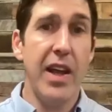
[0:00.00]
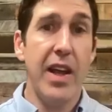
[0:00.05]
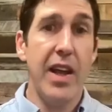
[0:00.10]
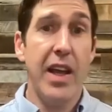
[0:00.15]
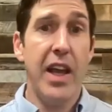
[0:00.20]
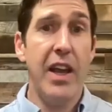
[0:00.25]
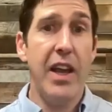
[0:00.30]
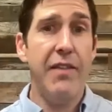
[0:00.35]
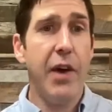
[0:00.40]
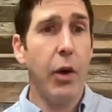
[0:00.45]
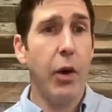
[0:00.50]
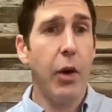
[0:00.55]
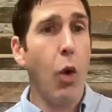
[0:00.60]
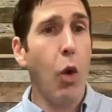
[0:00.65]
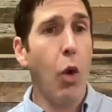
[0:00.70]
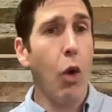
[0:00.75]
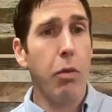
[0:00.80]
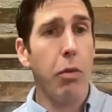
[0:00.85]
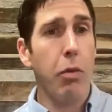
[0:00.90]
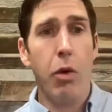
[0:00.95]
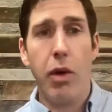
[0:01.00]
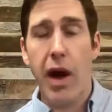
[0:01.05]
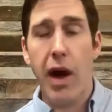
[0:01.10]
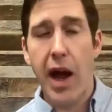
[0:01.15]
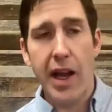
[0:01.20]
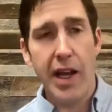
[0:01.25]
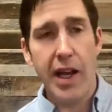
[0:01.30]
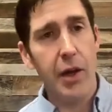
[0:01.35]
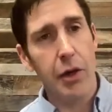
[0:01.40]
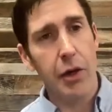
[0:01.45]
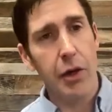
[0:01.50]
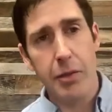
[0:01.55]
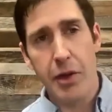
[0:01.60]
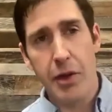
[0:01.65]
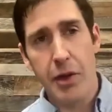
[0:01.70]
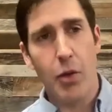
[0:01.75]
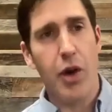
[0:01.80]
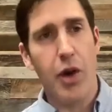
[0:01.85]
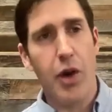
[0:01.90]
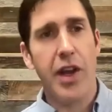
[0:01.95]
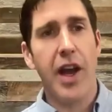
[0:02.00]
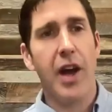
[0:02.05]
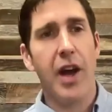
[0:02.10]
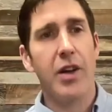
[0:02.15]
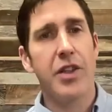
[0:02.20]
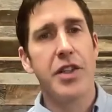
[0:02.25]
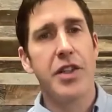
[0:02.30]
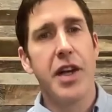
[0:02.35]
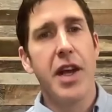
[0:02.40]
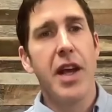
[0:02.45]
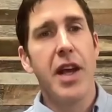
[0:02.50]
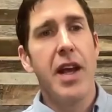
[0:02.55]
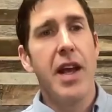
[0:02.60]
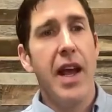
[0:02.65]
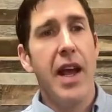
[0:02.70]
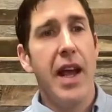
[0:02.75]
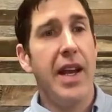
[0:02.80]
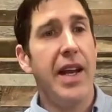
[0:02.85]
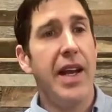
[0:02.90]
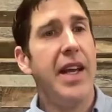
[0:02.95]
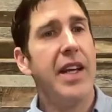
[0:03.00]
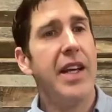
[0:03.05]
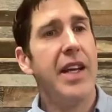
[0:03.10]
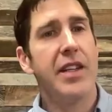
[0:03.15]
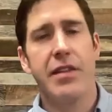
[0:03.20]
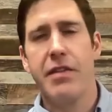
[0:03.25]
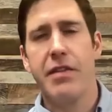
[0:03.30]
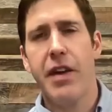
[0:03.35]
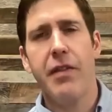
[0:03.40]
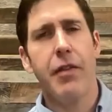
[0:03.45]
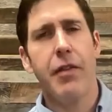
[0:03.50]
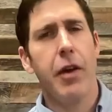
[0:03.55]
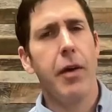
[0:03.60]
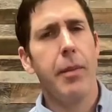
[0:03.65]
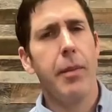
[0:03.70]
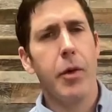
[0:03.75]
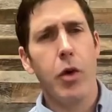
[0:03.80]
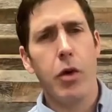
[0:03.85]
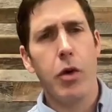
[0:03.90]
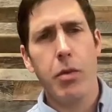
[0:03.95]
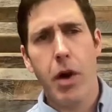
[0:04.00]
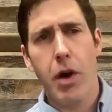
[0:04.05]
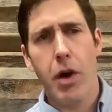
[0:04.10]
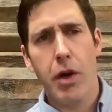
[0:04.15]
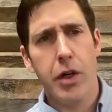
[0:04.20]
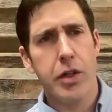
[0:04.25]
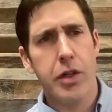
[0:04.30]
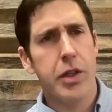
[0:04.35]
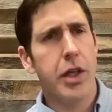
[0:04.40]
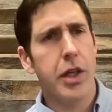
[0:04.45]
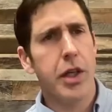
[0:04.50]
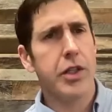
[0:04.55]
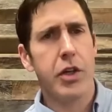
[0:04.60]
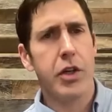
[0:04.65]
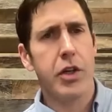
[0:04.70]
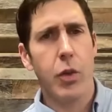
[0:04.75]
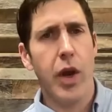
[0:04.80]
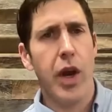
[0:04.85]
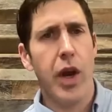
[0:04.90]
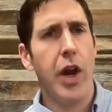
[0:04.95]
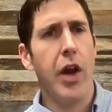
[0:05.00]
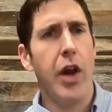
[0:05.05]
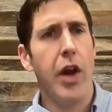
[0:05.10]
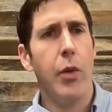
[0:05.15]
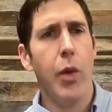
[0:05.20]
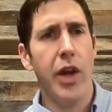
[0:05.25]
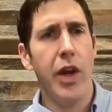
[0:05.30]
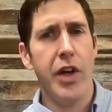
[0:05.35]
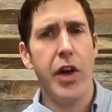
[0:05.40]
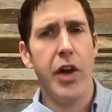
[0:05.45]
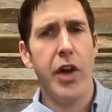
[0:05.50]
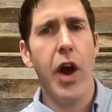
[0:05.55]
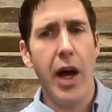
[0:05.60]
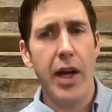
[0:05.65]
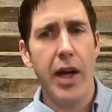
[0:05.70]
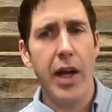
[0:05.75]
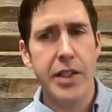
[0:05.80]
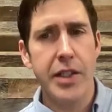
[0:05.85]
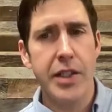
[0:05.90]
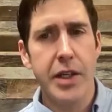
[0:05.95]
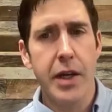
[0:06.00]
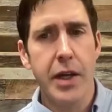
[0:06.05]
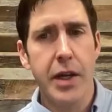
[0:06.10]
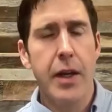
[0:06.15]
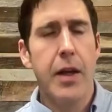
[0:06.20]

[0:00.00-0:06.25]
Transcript: He felt horrible. I killed him in the workouts, and his inflammatory markers, cholesterol, went went nuts.